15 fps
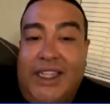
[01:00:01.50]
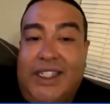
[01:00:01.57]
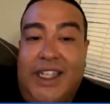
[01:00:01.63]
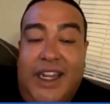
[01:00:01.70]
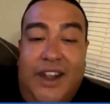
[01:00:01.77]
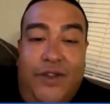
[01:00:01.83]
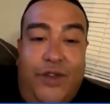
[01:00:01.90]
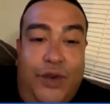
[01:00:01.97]
I
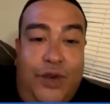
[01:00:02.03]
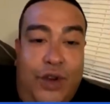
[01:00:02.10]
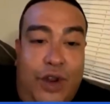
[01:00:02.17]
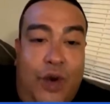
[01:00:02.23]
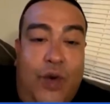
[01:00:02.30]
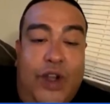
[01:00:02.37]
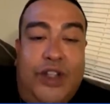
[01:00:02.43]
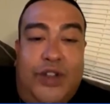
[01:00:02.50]
said, if you
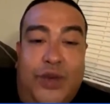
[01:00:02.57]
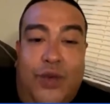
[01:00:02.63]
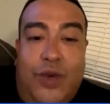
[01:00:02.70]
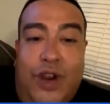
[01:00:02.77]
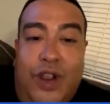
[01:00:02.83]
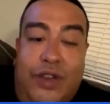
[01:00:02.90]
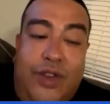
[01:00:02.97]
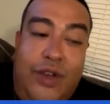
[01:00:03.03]
know what you're
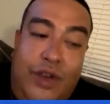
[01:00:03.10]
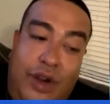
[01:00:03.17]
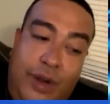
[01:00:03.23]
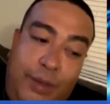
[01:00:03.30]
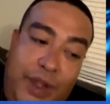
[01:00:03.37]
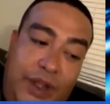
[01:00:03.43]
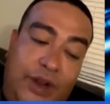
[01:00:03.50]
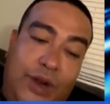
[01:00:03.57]
worth, you're
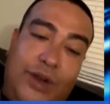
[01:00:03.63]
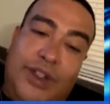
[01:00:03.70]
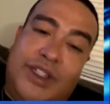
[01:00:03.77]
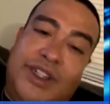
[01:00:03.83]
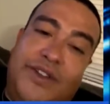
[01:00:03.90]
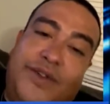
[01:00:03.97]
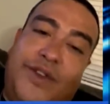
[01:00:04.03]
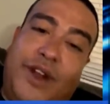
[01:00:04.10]
gonna be doing
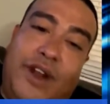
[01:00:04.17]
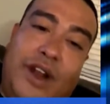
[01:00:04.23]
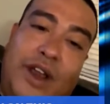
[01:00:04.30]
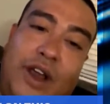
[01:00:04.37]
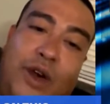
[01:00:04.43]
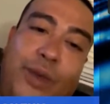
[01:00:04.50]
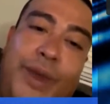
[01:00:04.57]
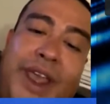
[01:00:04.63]
shit for the
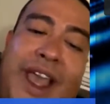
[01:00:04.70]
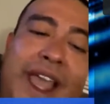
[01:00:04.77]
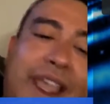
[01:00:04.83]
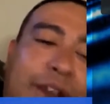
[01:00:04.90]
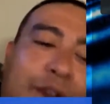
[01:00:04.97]
low, man. I